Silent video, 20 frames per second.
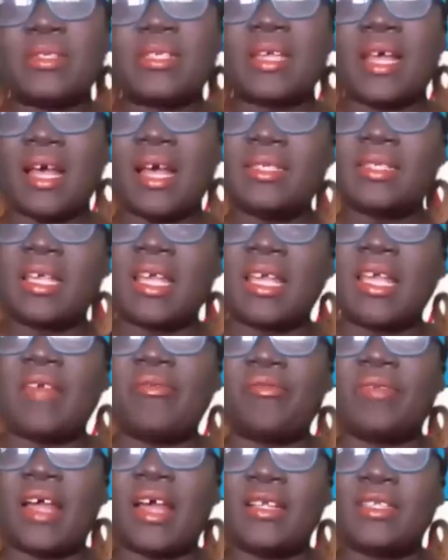asking,
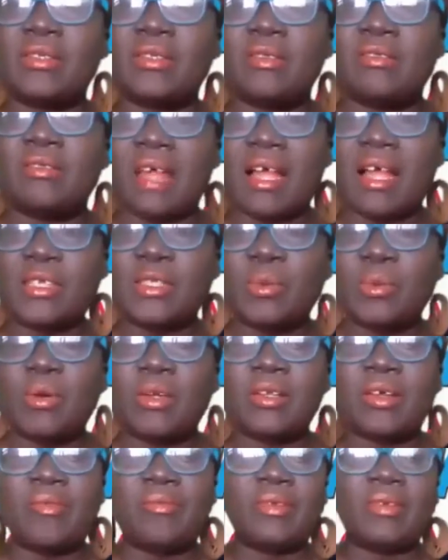if that
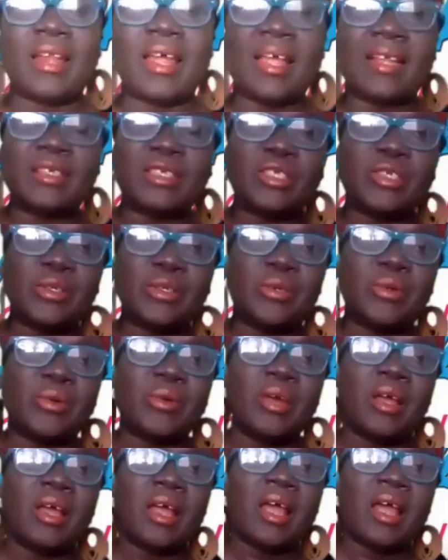would have led to,